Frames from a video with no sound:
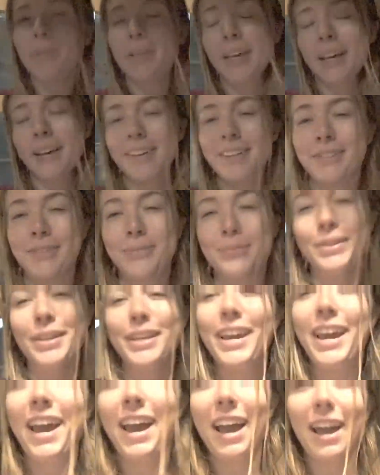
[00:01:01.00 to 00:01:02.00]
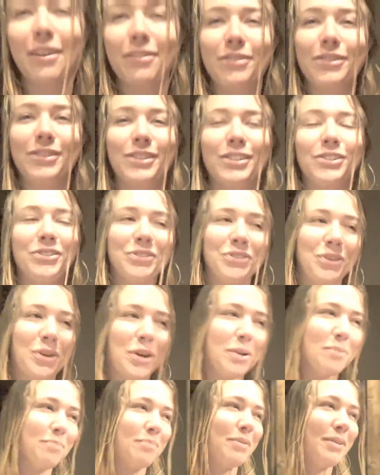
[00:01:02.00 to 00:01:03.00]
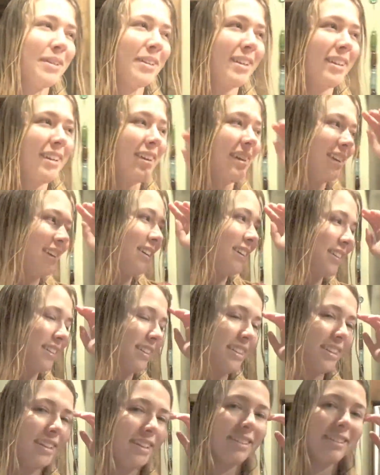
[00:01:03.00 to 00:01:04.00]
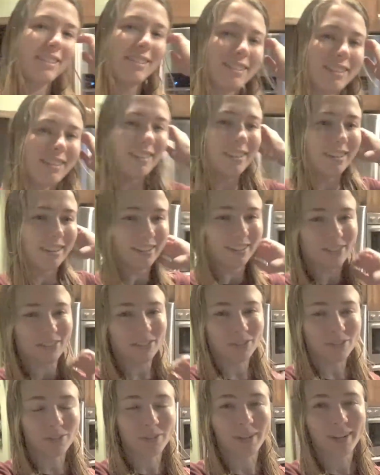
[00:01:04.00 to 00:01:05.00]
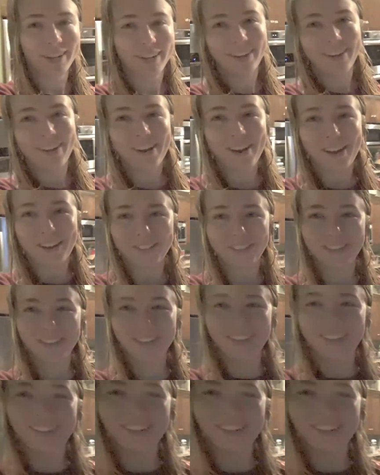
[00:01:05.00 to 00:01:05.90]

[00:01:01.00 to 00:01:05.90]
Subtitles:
because we have to drop this little one off